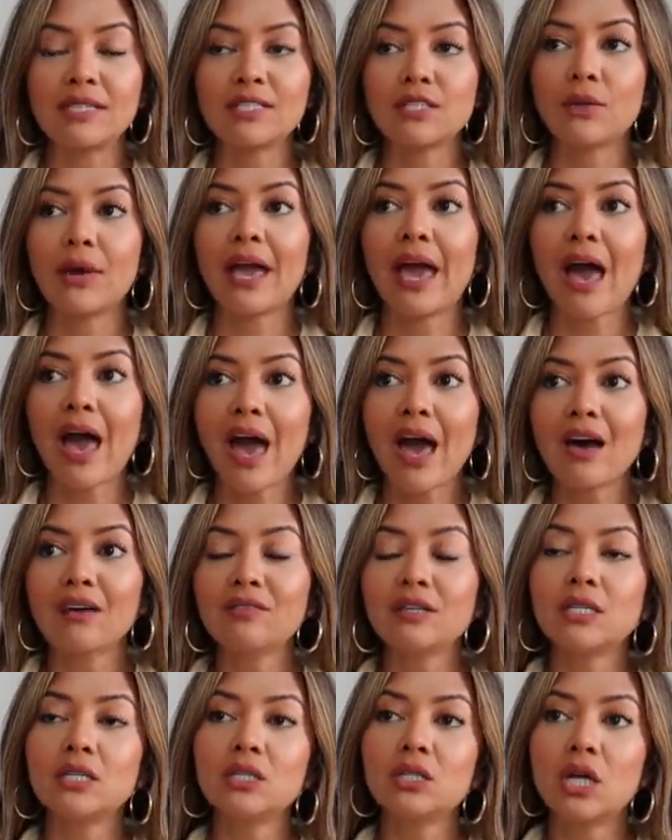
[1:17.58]
So I
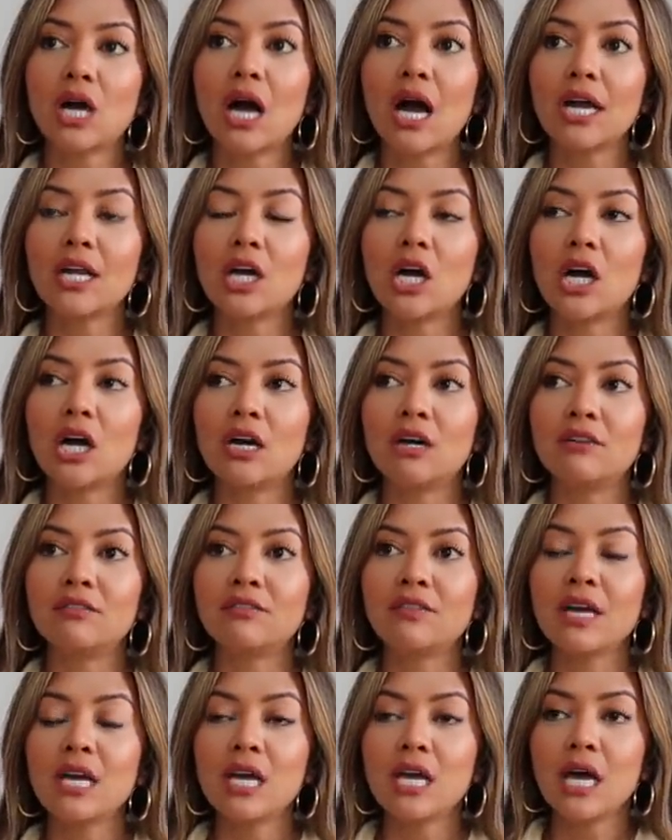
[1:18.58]
have a lot
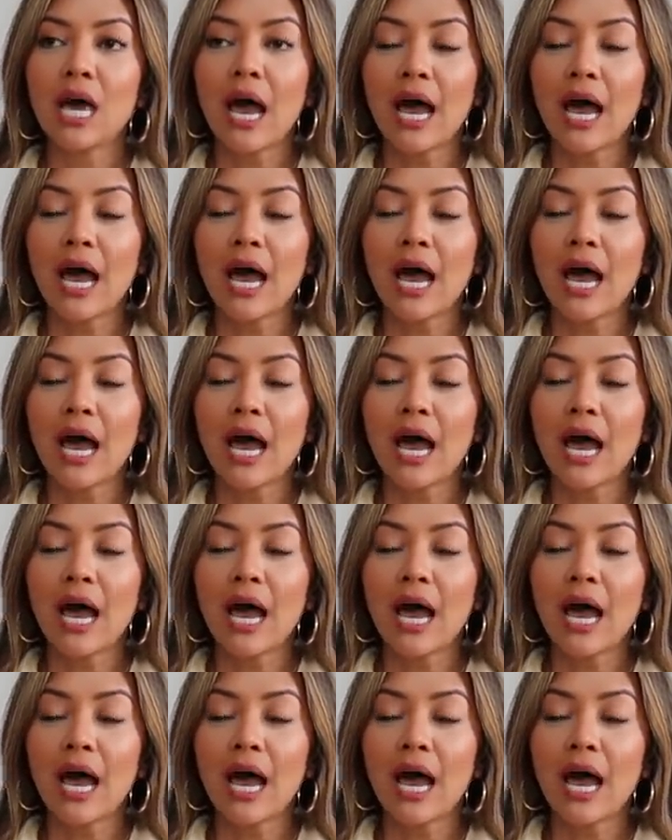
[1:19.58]
of